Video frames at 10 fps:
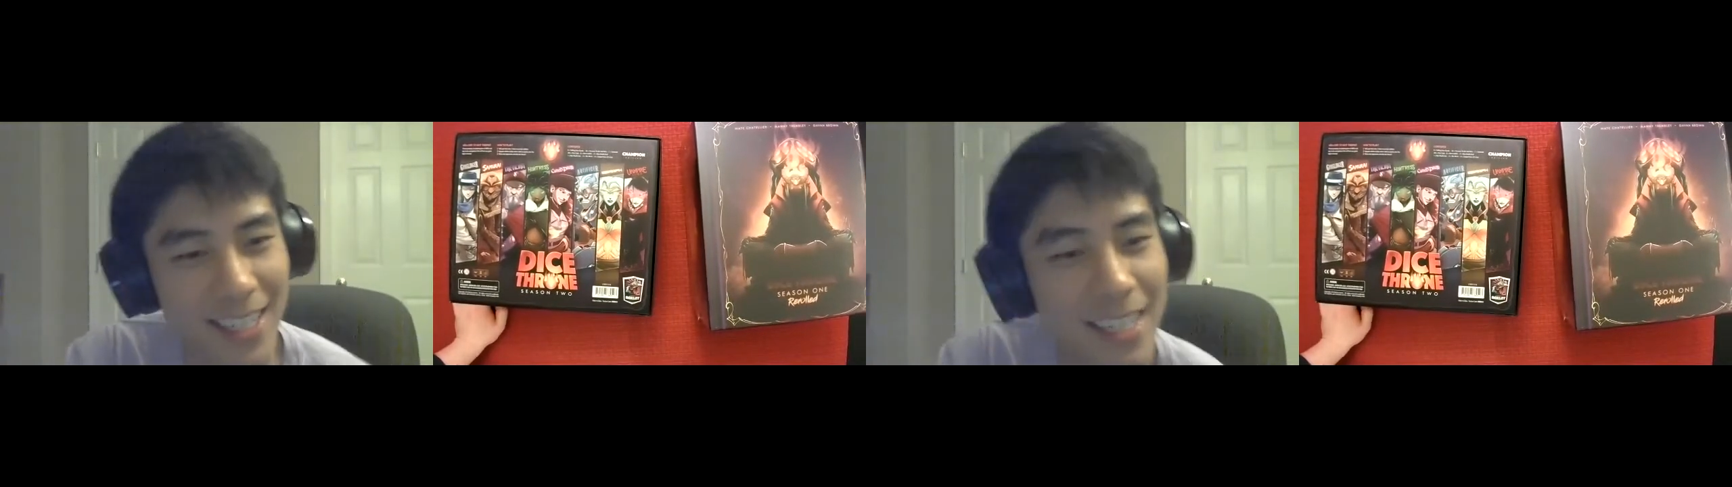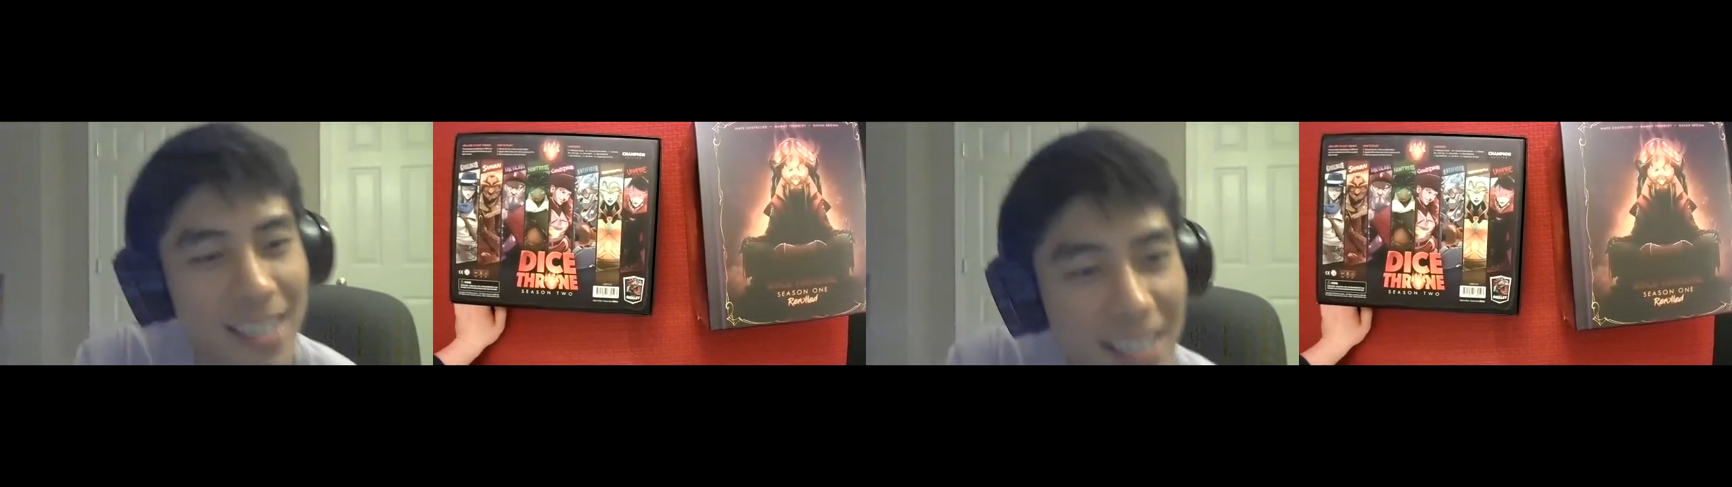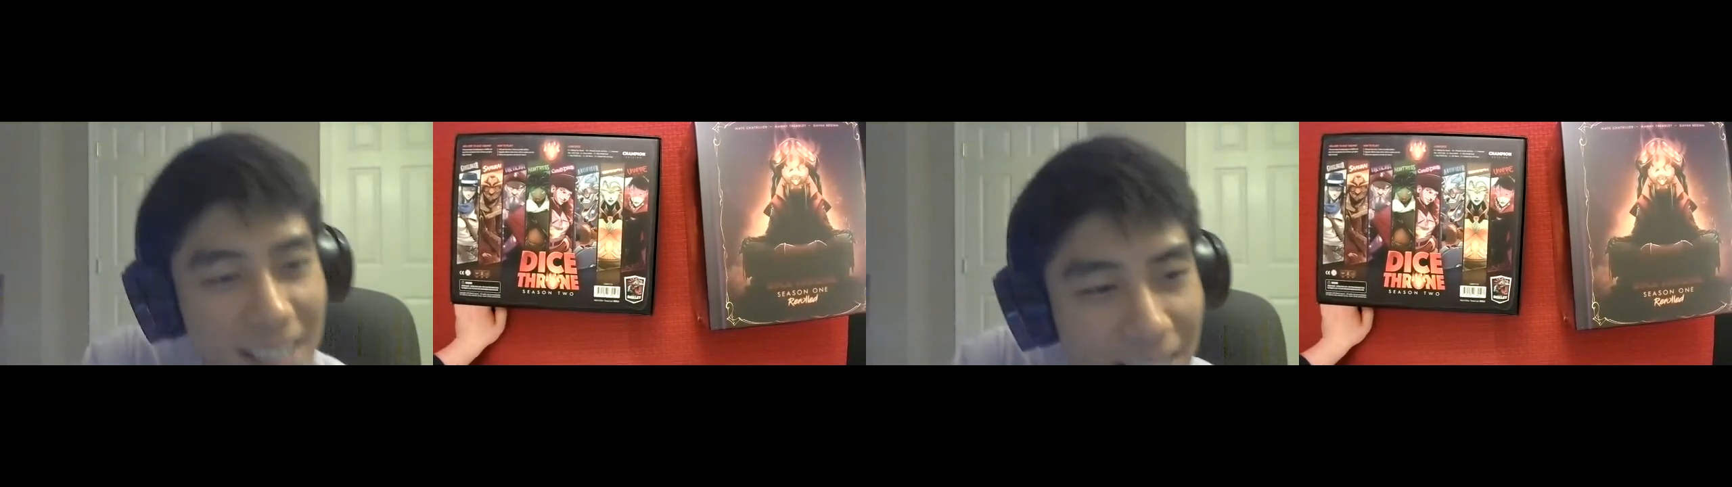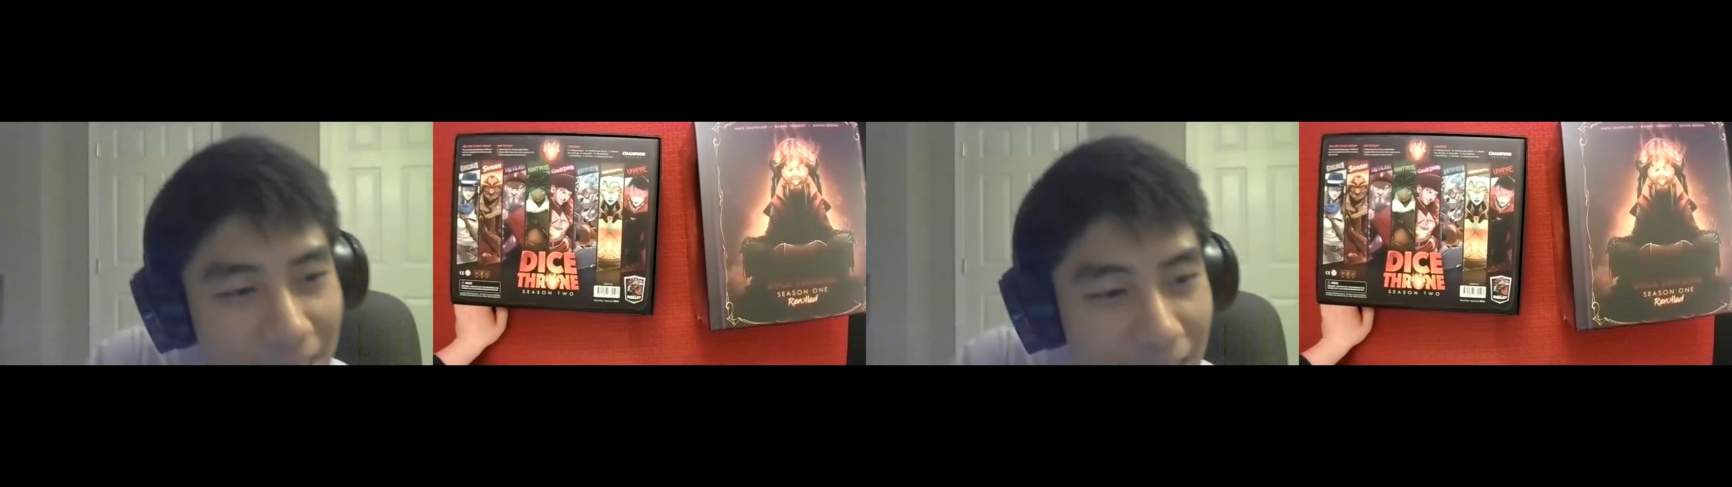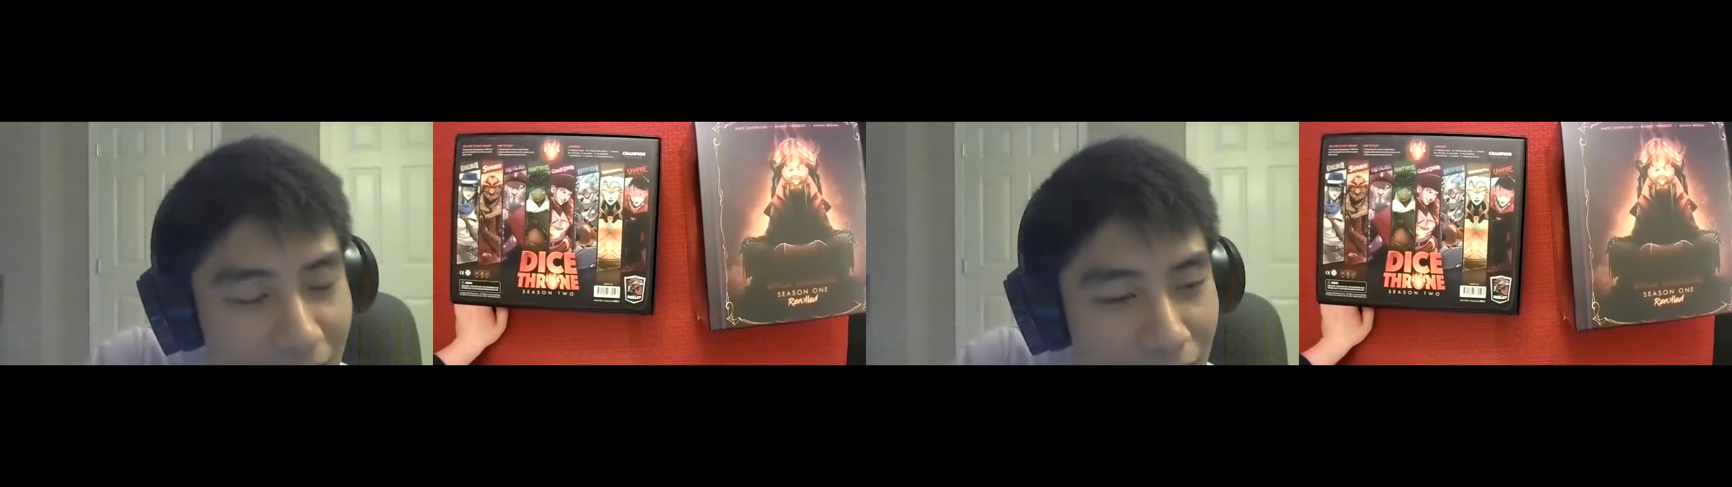they were all
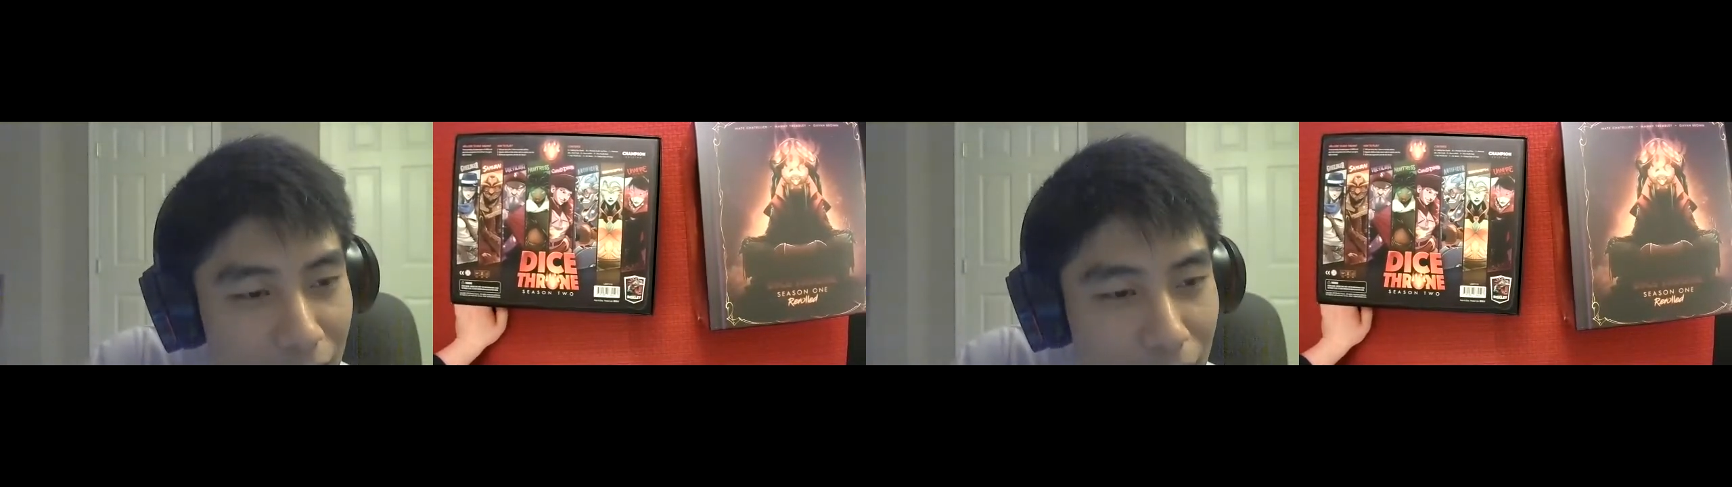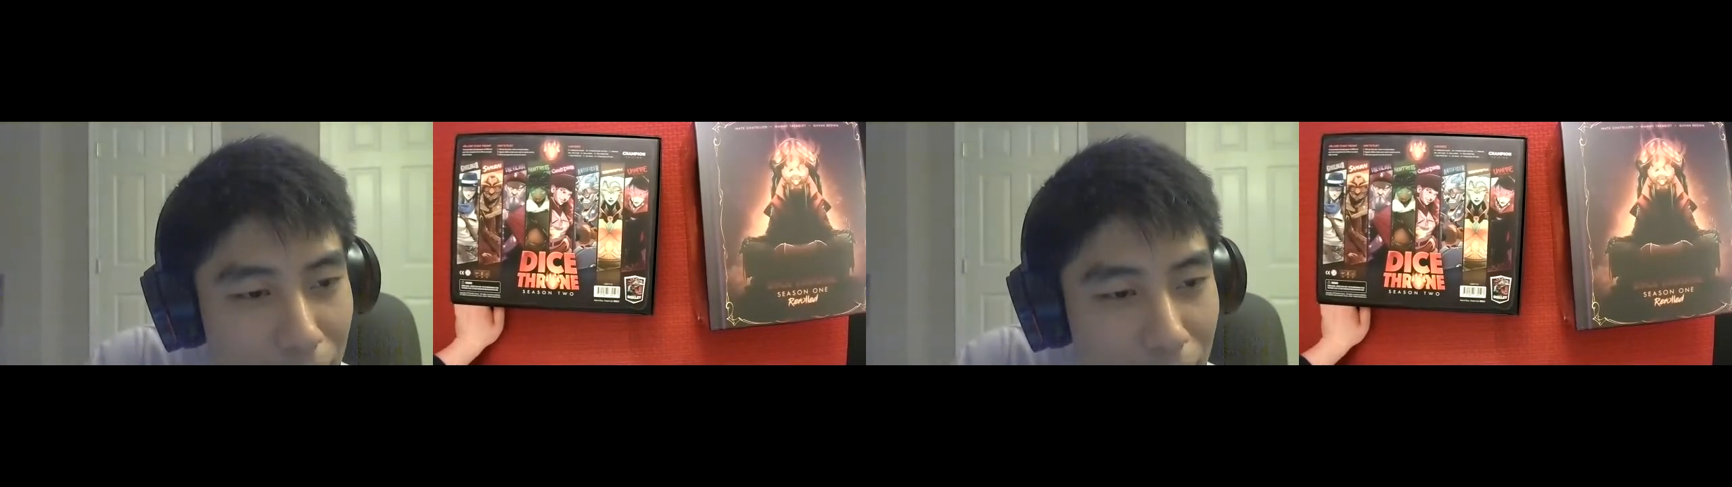done in a